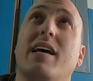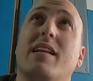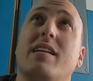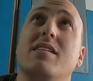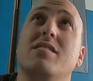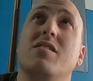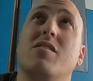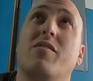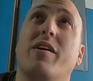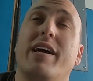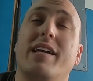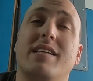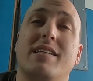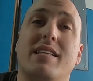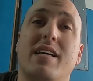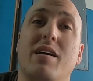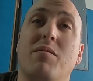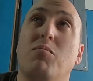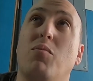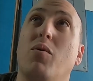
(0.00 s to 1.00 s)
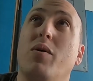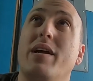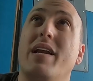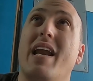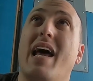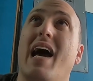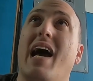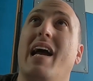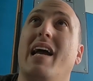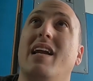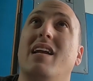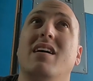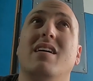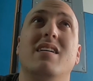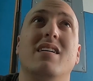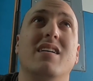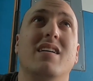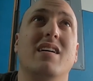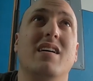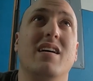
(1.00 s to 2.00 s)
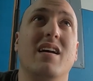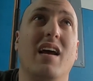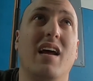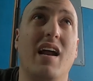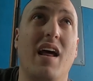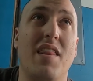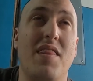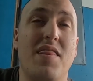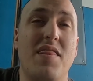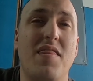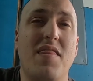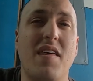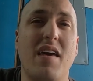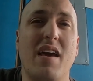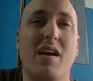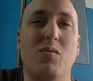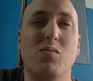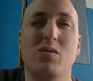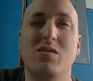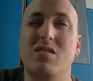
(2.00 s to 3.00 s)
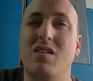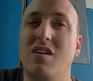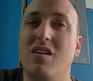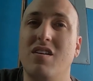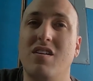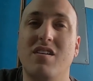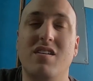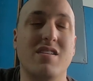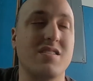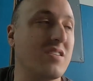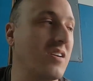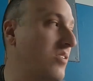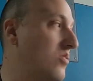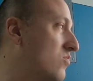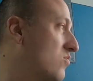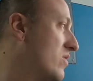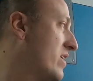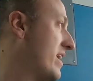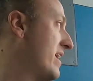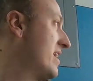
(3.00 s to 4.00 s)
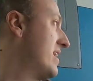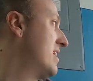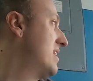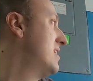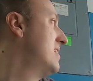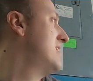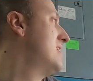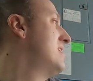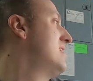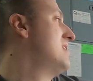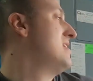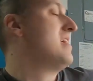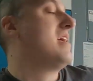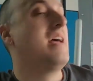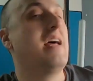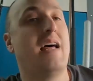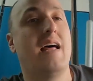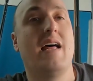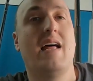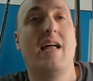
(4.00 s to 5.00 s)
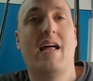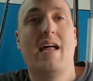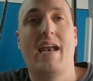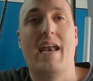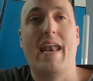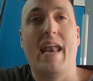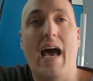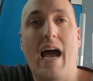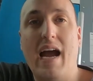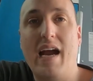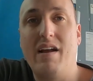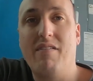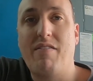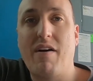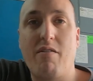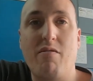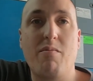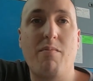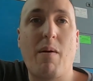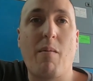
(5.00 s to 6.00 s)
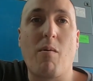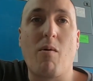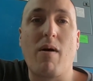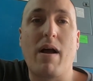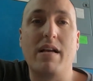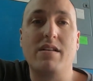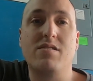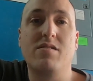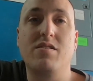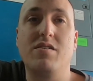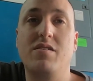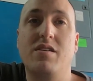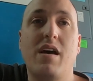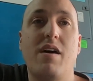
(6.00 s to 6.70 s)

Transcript: Like these are grade 10.9, and I think what's on there is a grade 9 if I remember right. So you